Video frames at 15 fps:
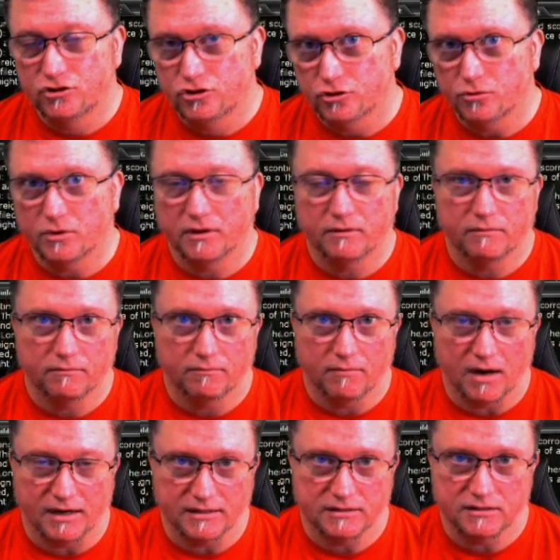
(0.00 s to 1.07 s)
do it
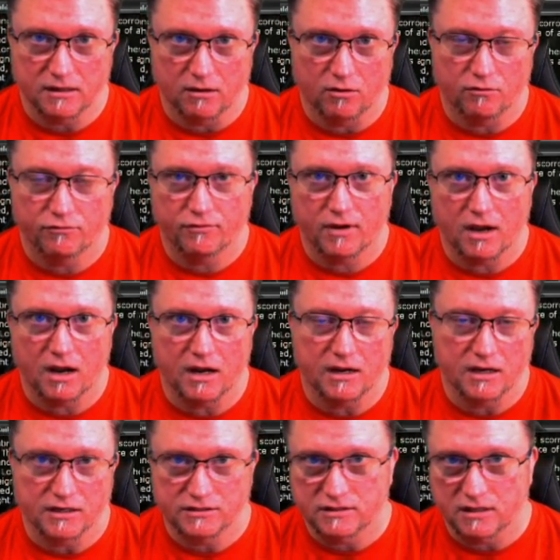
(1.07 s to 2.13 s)
myself.
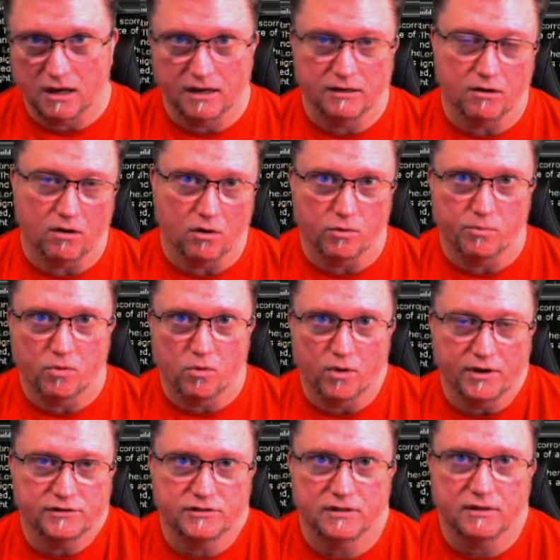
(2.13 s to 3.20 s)
I assigned all the
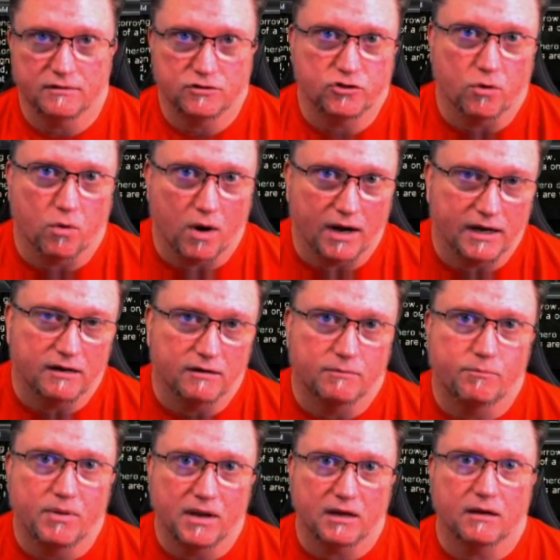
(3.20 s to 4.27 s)
points so I could
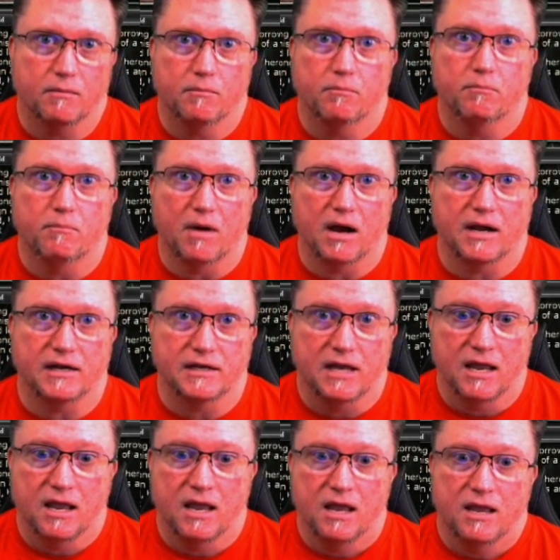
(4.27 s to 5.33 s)
pick my
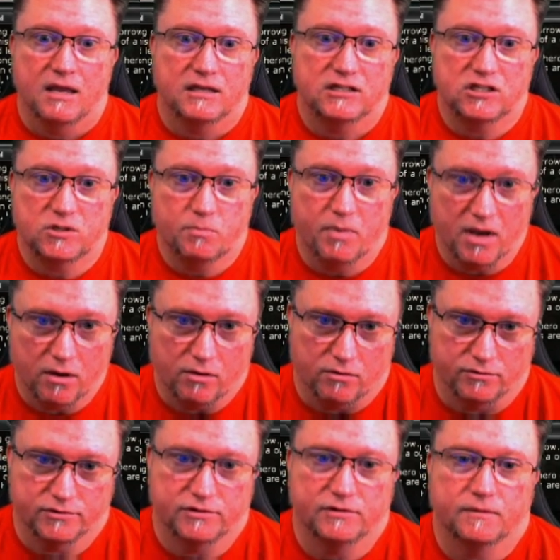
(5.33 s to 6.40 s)

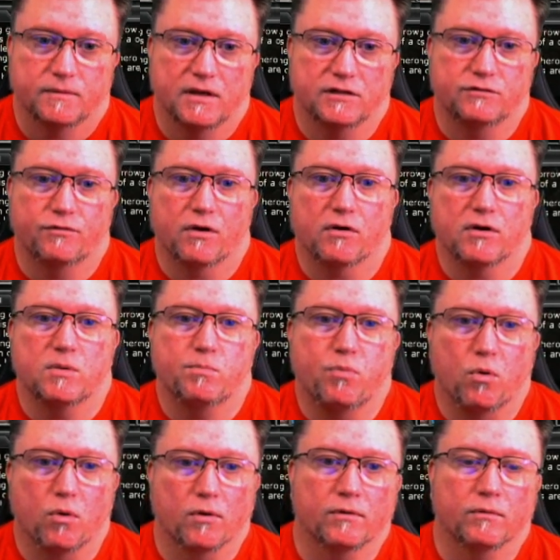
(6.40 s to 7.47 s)
spells. It's very
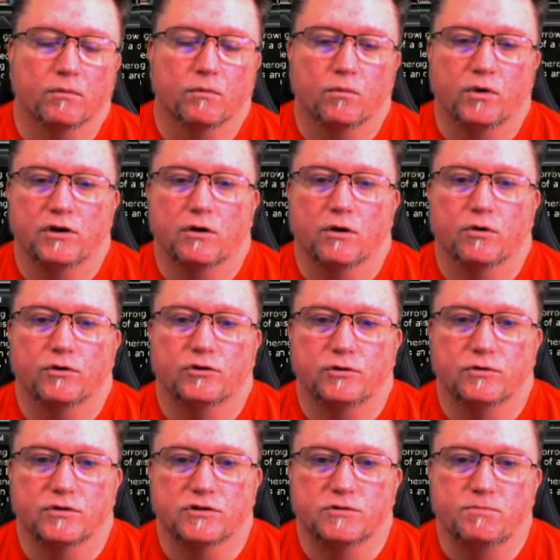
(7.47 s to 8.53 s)
important when you go to
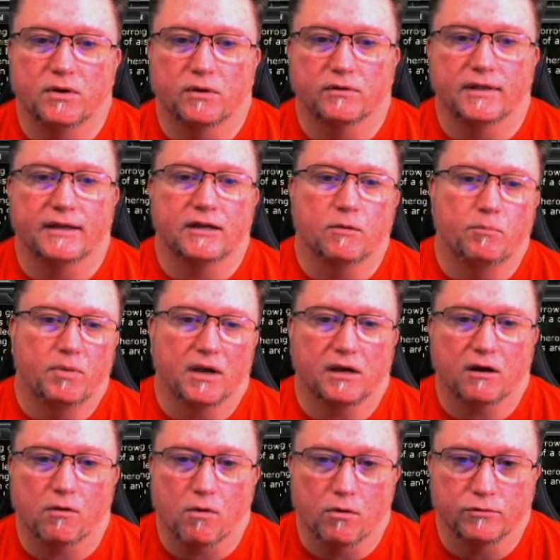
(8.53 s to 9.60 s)
do this build that you
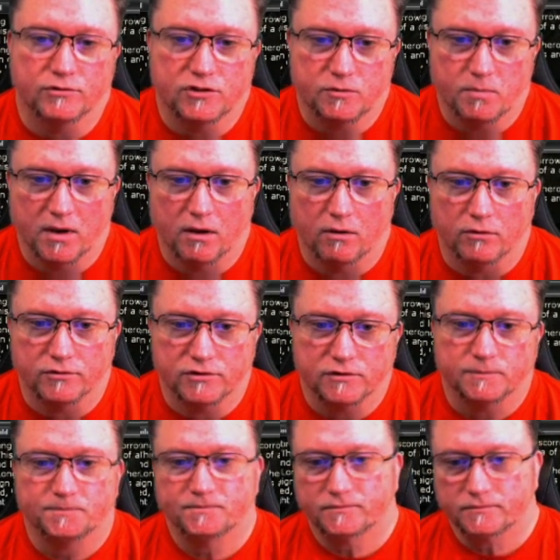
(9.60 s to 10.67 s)
pick your own spells.